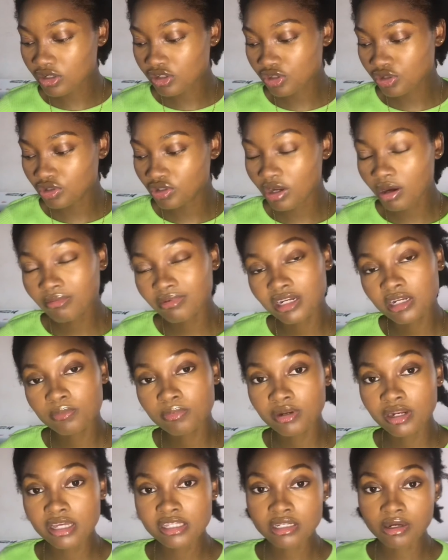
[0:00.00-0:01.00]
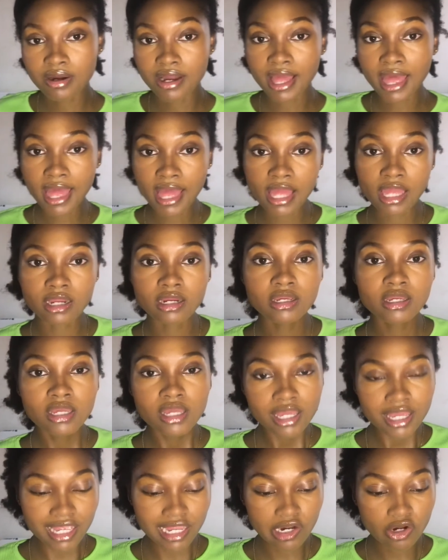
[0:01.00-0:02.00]
to not manipulate our hair
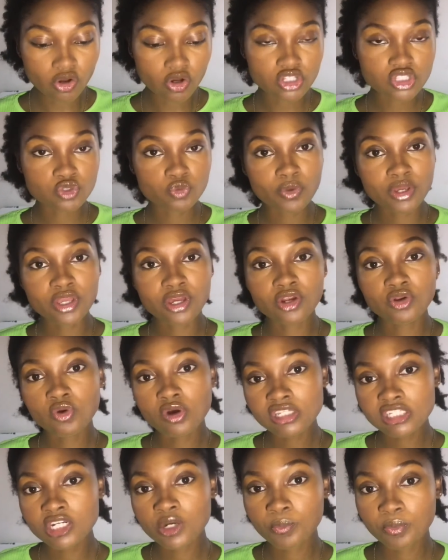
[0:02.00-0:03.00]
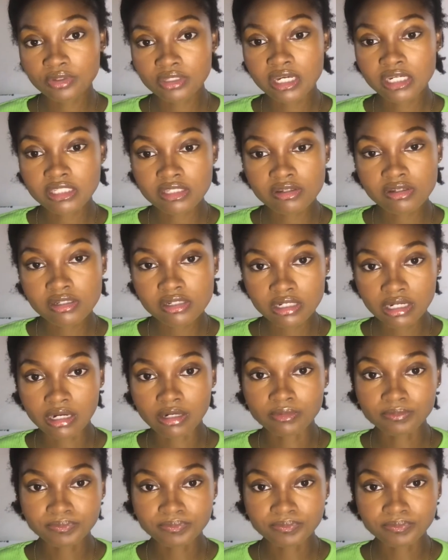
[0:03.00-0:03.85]
a lot. When you're not in a protective style,